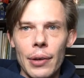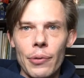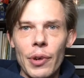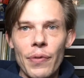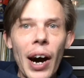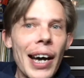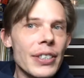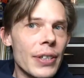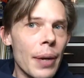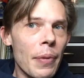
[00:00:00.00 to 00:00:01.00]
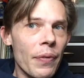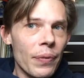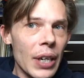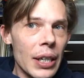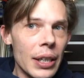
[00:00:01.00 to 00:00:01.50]
revise them if
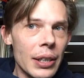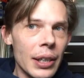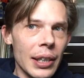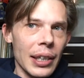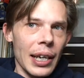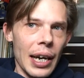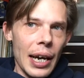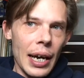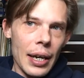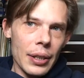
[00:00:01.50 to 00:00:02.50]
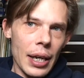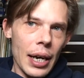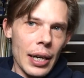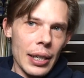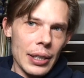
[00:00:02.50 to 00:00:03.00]
needed, and
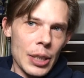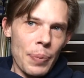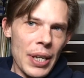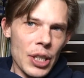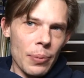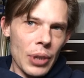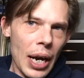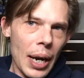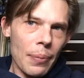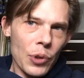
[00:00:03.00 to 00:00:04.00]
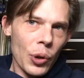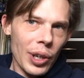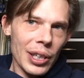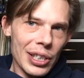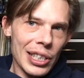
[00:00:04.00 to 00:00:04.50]
spend some time during
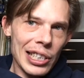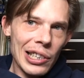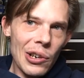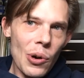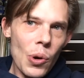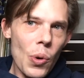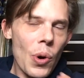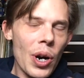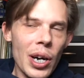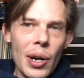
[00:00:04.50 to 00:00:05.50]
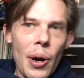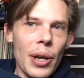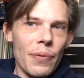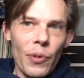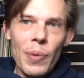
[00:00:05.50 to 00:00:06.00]
this slow,
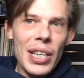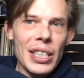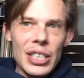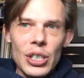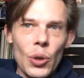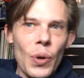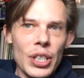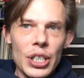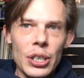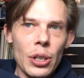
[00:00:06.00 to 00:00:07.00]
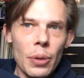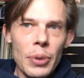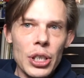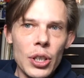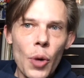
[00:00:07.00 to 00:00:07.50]
for me this is always a little
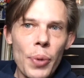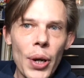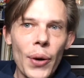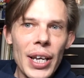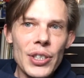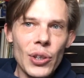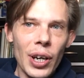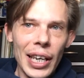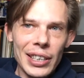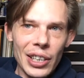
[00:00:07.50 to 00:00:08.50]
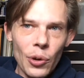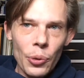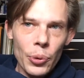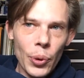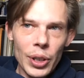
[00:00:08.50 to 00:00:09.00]
bit slow period, so I like to go
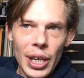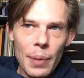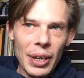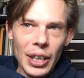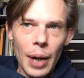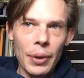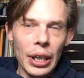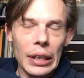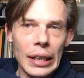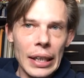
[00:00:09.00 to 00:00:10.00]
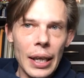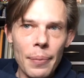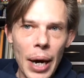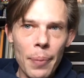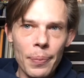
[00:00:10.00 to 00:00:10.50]
through and take my time and clean them
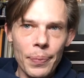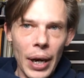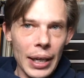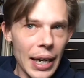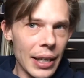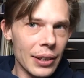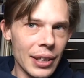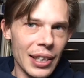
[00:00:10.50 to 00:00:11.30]
up. Again,